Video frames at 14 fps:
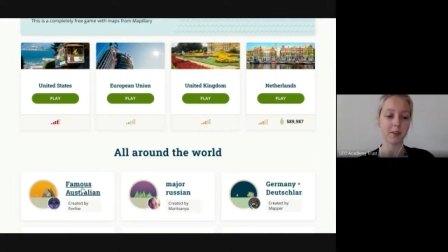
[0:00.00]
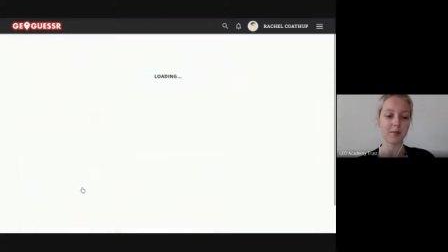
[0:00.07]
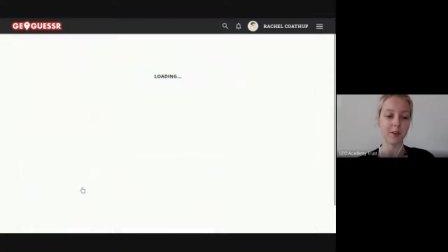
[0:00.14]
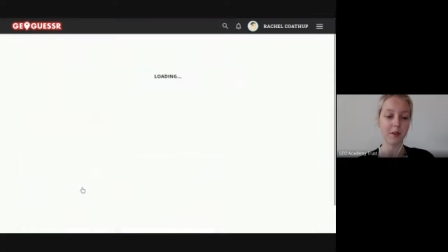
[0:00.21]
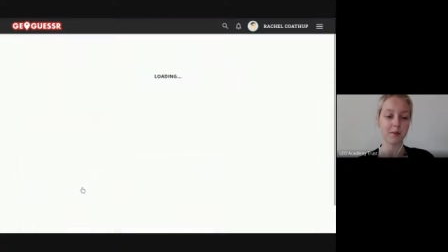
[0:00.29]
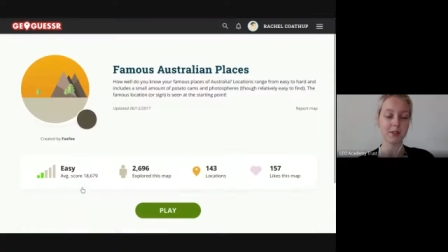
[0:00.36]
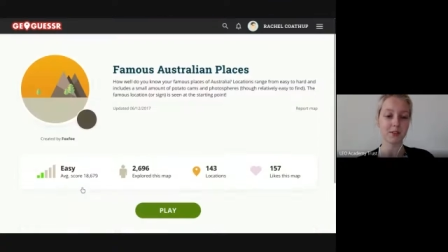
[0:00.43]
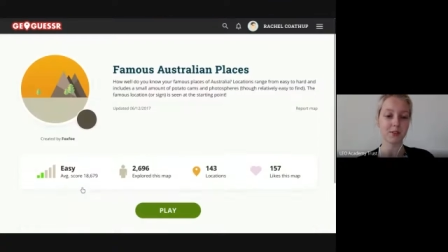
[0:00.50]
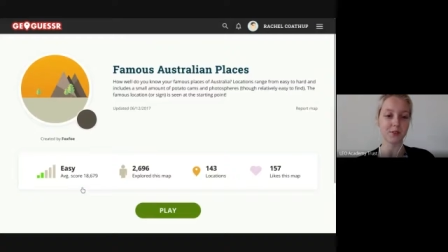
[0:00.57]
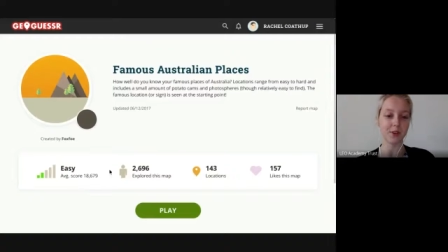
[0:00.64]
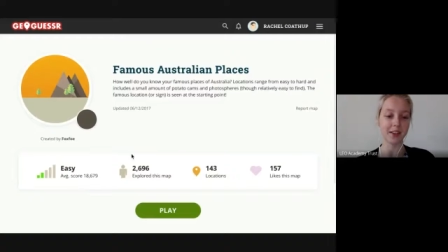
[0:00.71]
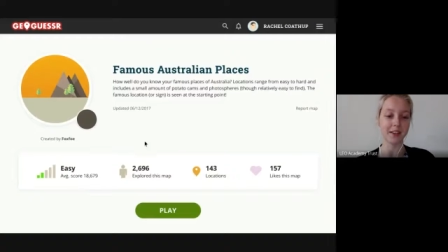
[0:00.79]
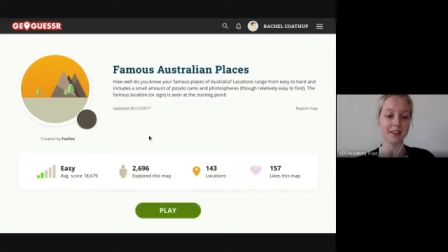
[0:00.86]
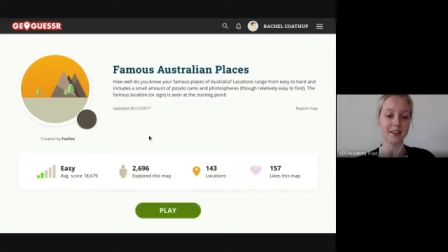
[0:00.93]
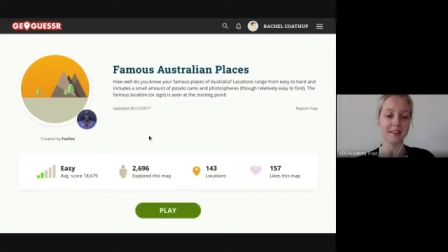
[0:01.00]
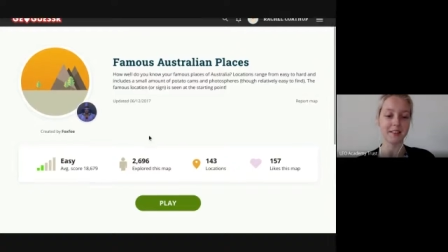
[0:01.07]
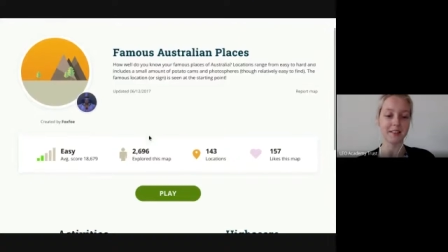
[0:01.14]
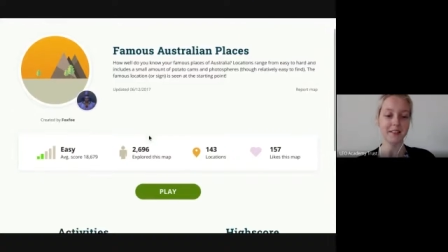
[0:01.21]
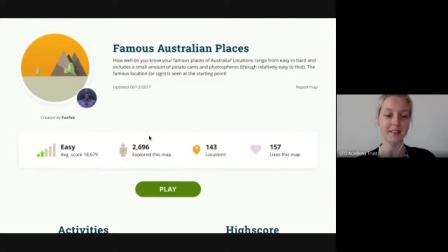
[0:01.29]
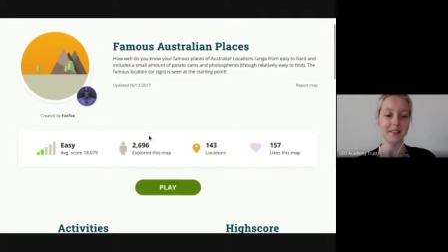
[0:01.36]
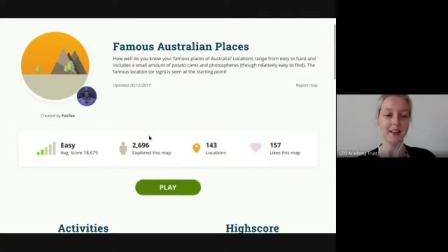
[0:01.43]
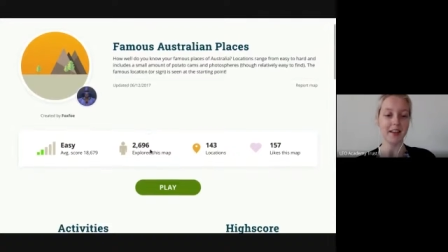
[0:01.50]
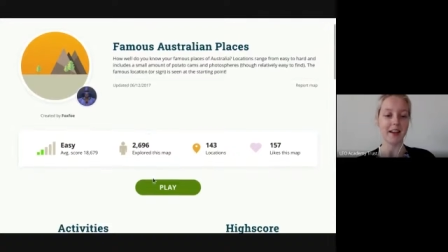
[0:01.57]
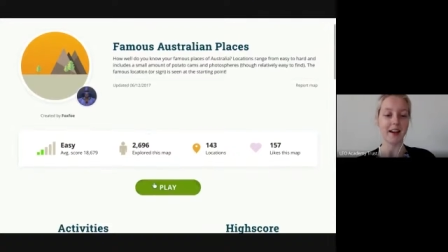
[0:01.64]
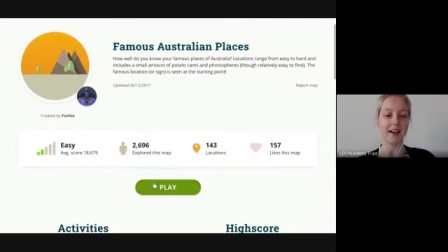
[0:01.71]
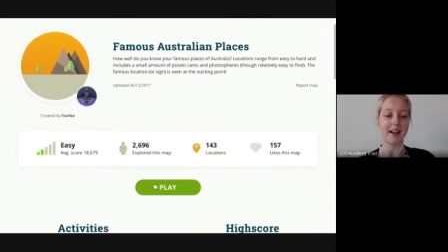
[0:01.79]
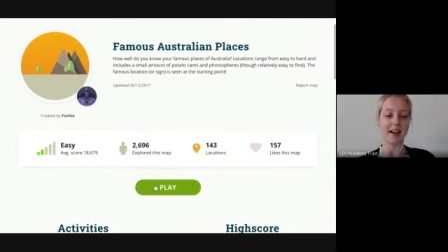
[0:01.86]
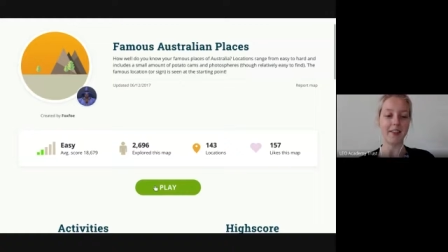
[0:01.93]
famous Australian
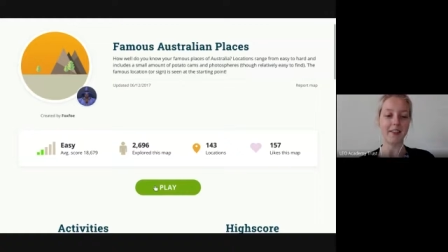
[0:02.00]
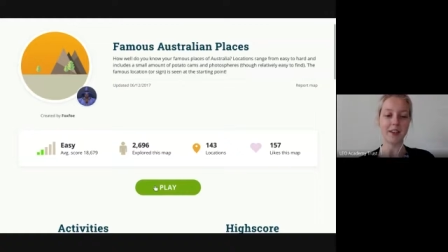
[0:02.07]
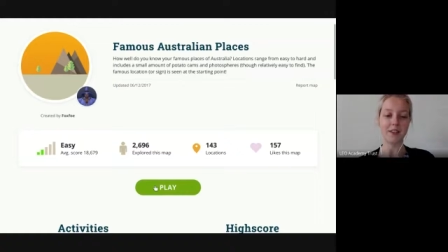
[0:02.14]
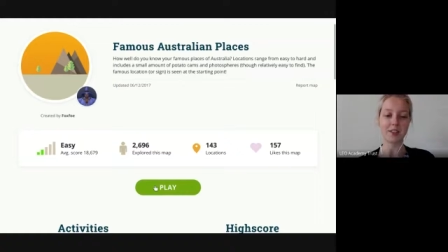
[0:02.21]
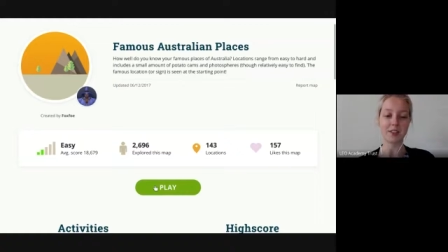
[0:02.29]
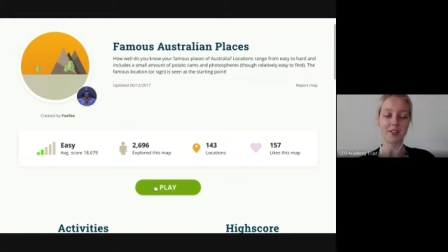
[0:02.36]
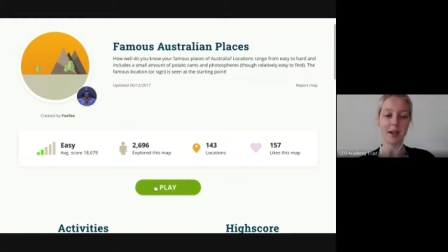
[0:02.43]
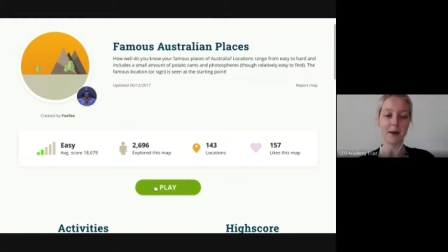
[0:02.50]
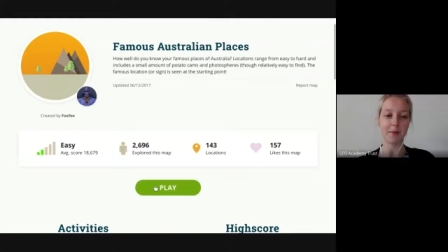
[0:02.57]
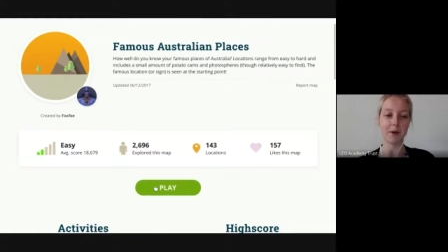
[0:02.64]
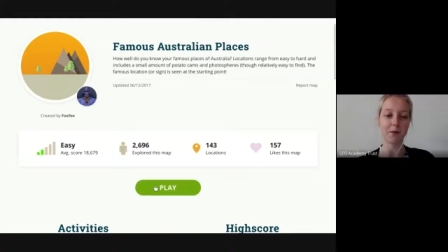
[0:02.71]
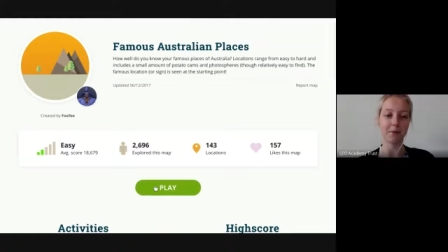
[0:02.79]
uh, and then just tap on